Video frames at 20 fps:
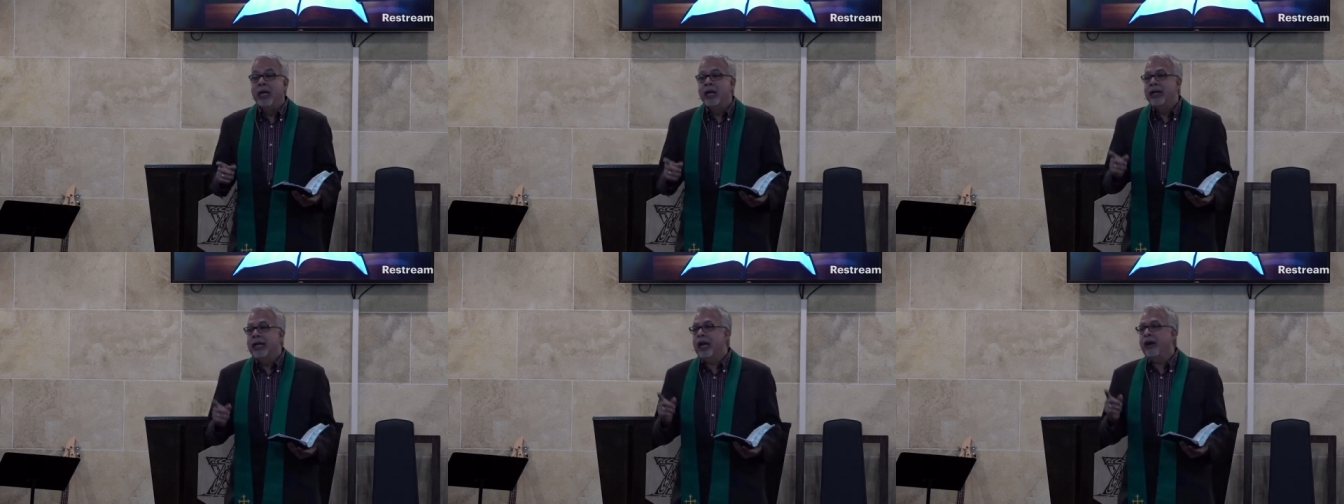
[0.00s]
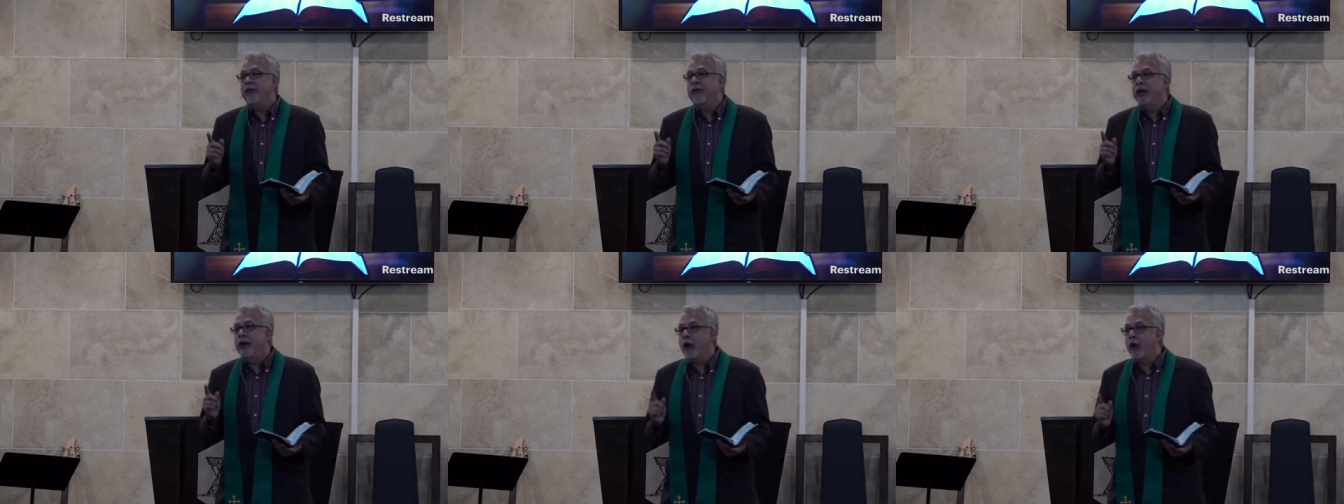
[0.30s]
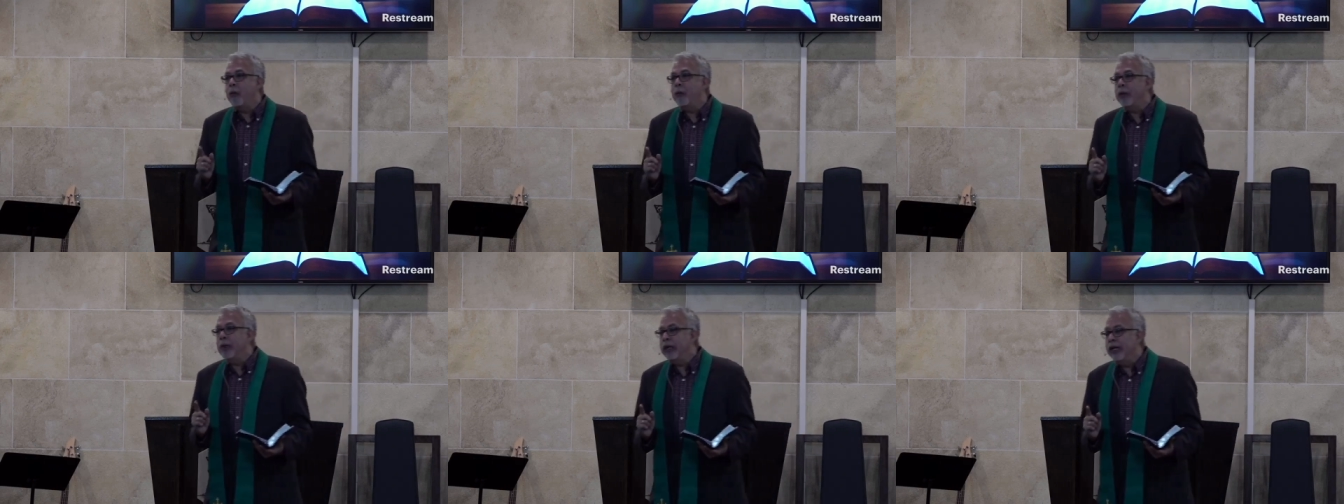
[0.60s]
Now, if you
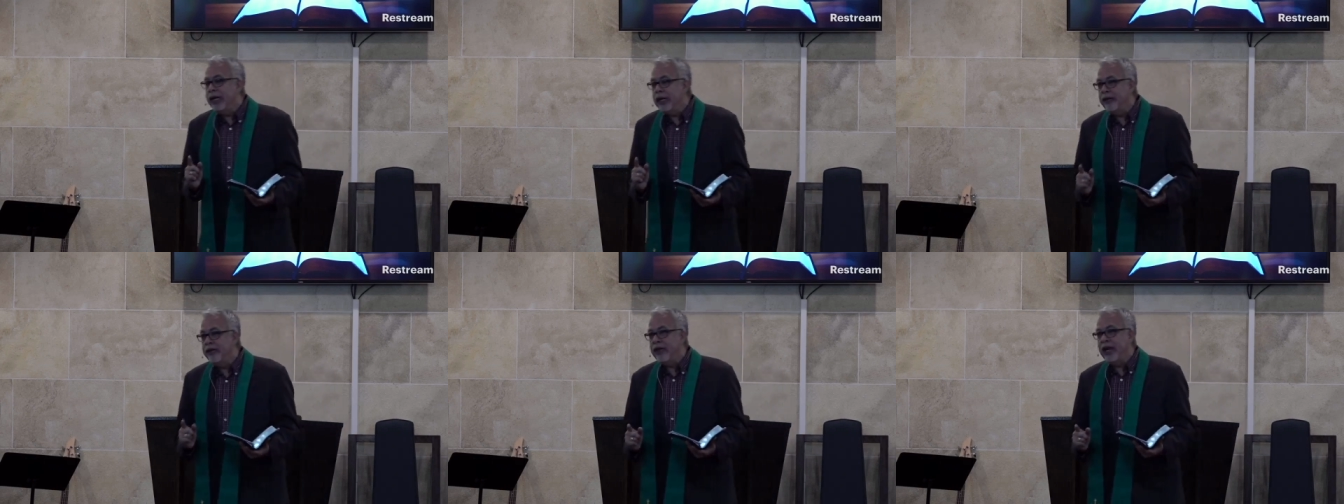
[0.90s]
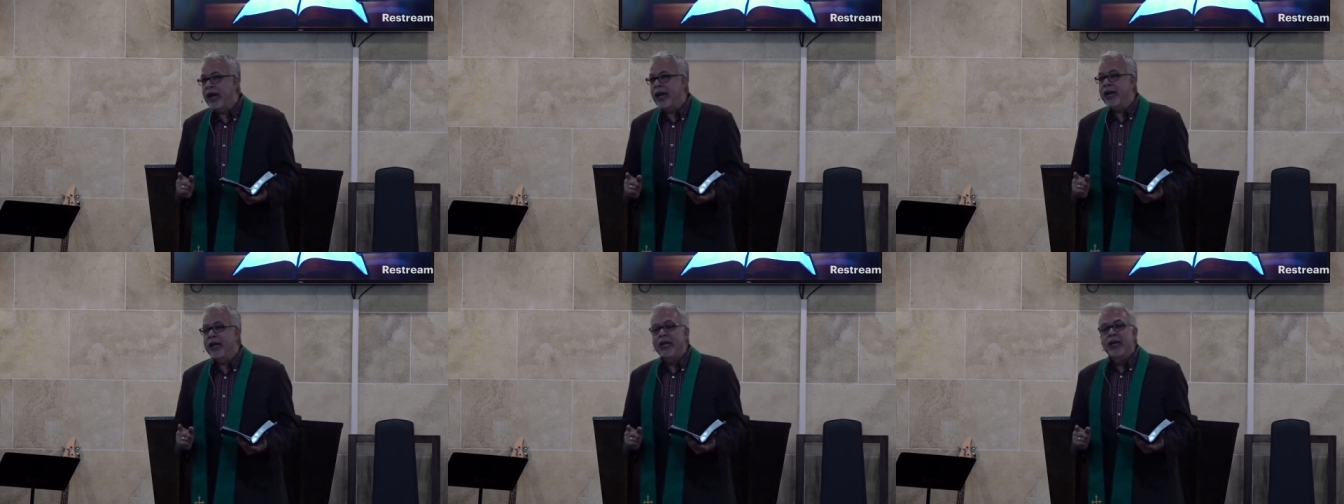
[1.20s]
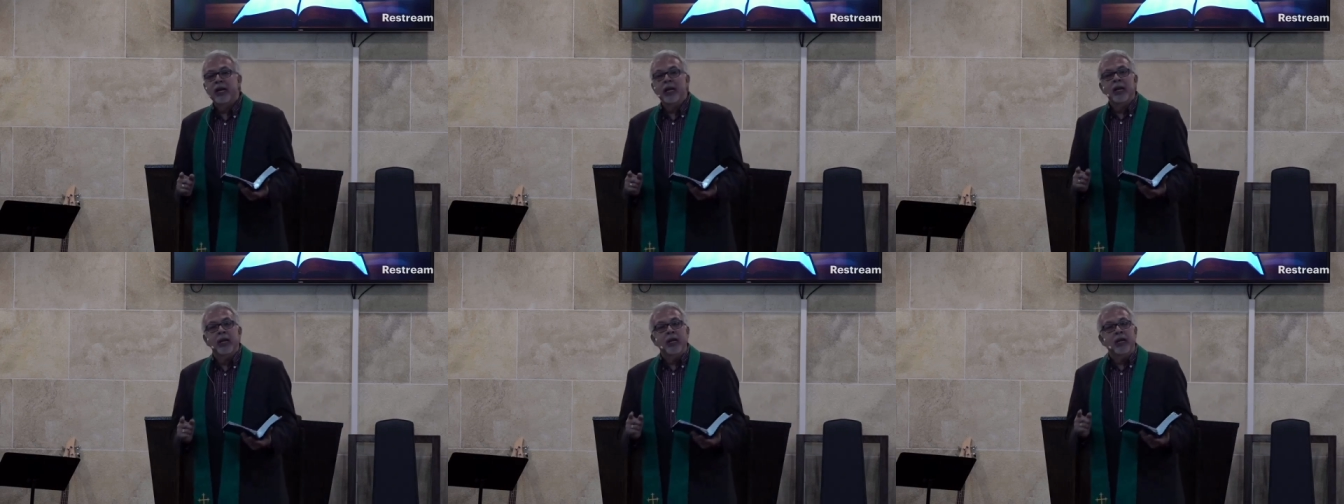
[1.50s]
don't believe that,
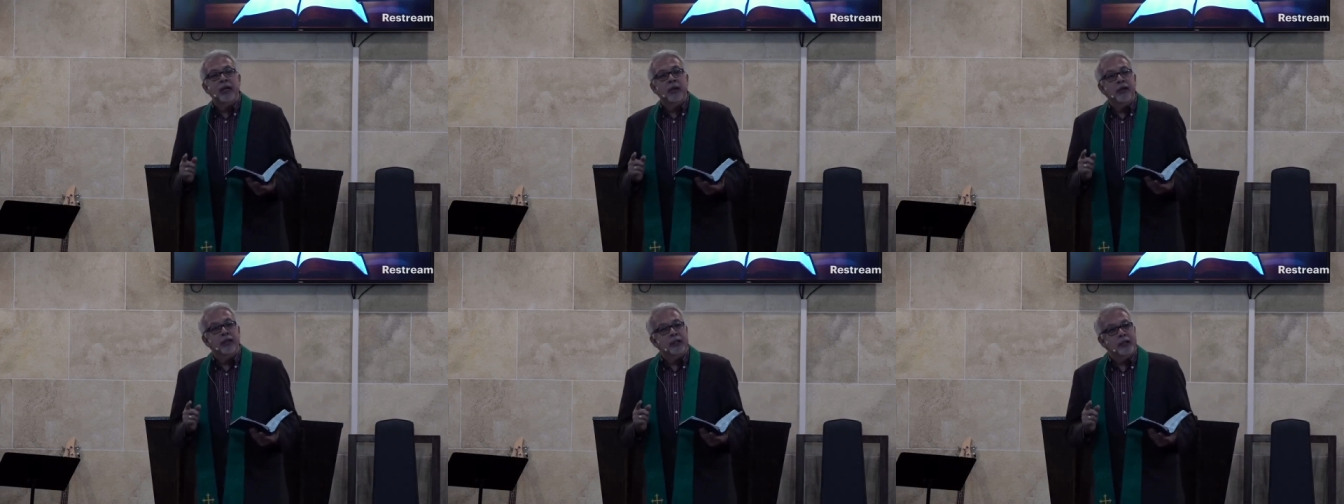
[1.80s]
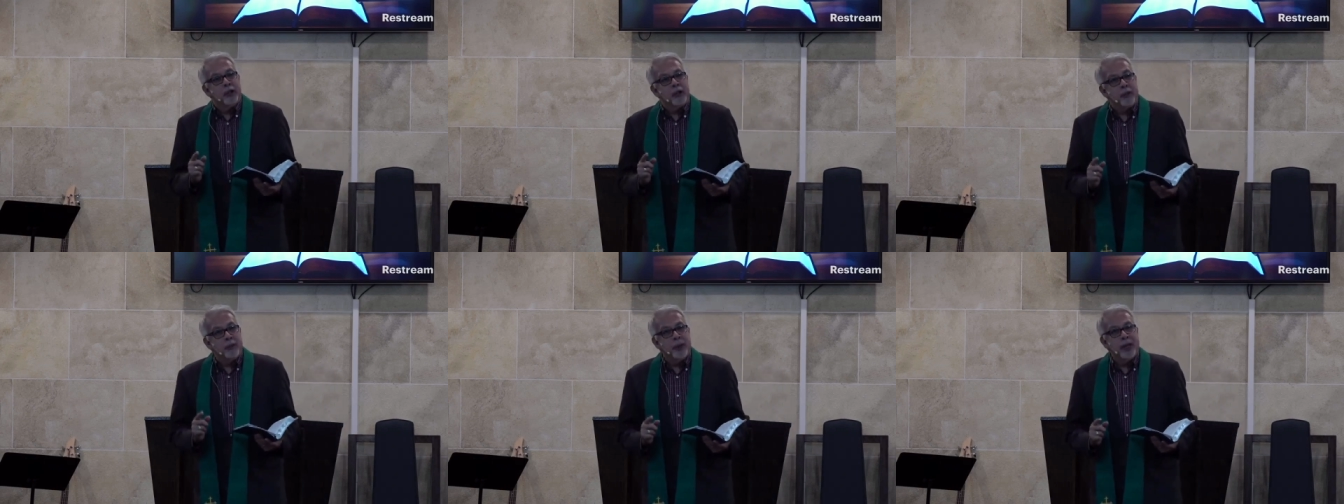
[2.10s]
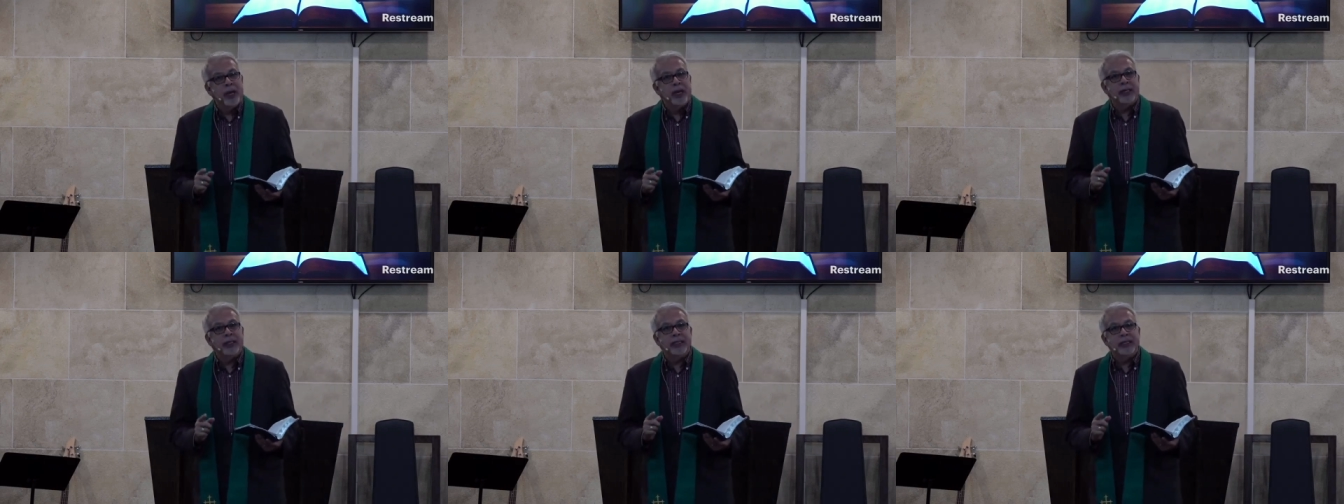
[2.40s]
you should have
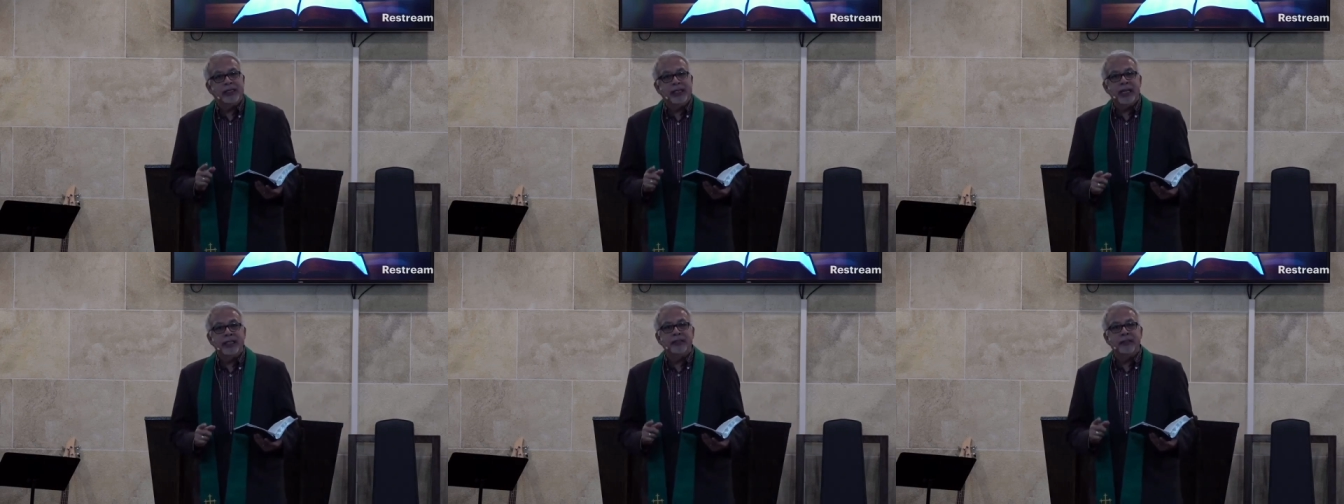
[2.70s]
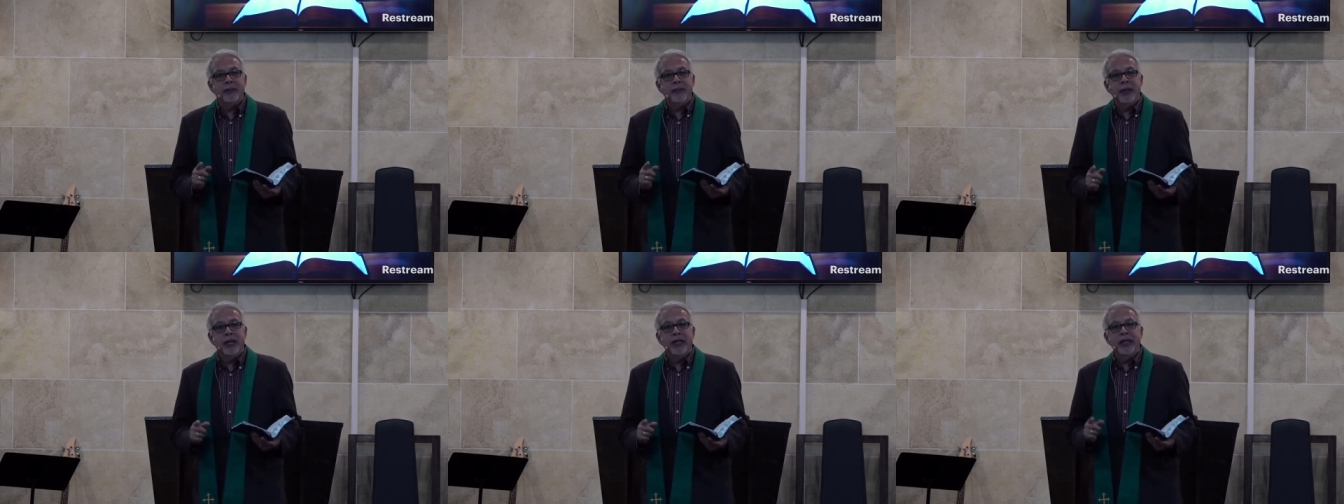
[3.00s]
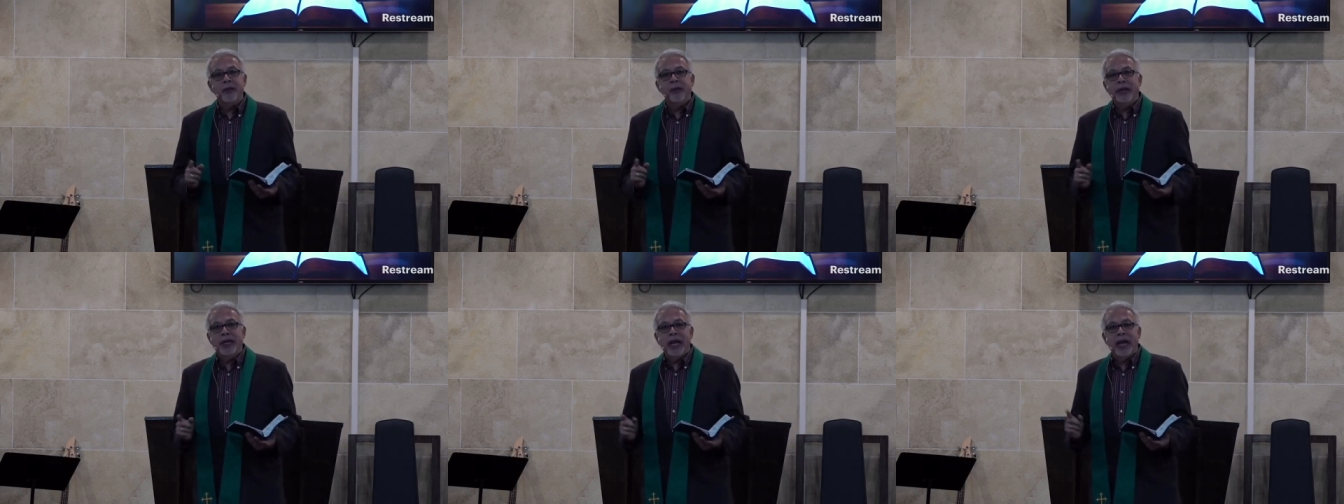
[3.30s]
been at the session
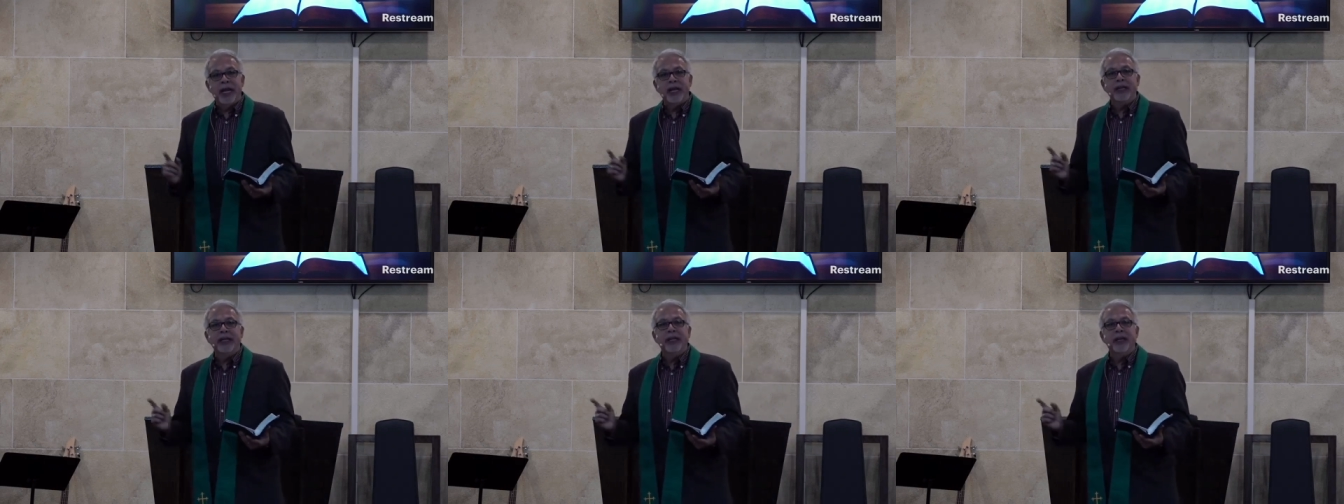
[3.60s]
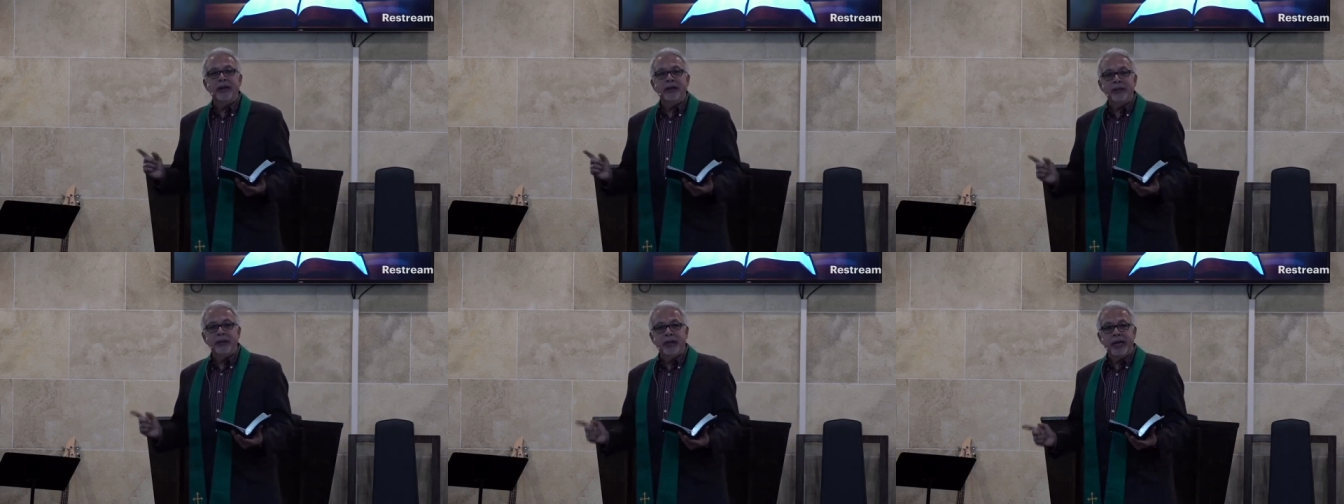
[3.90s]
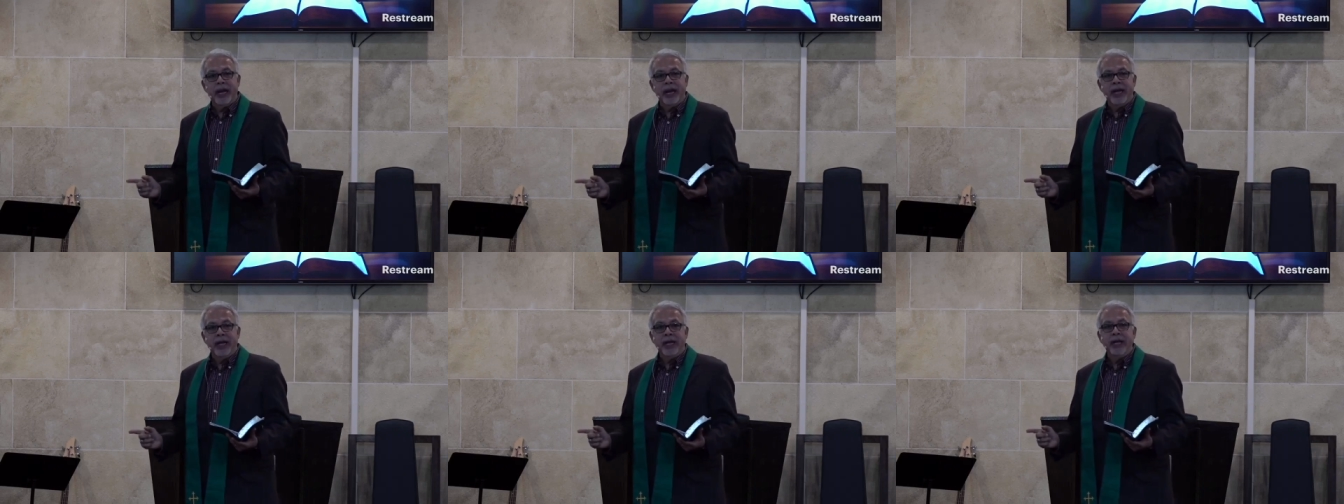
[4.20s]
meeting we had the other
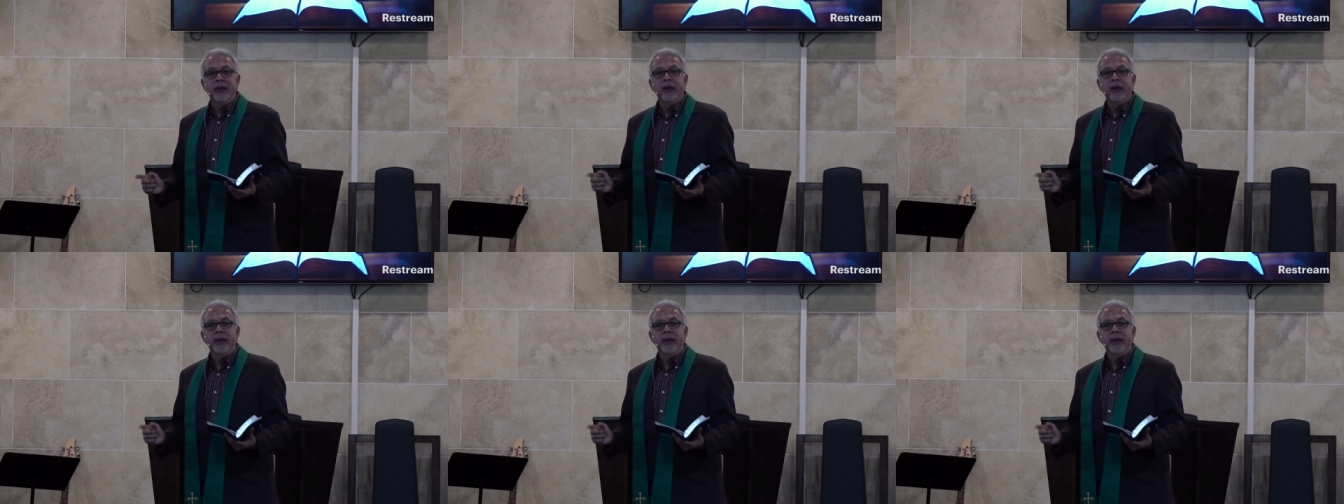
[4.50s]
day.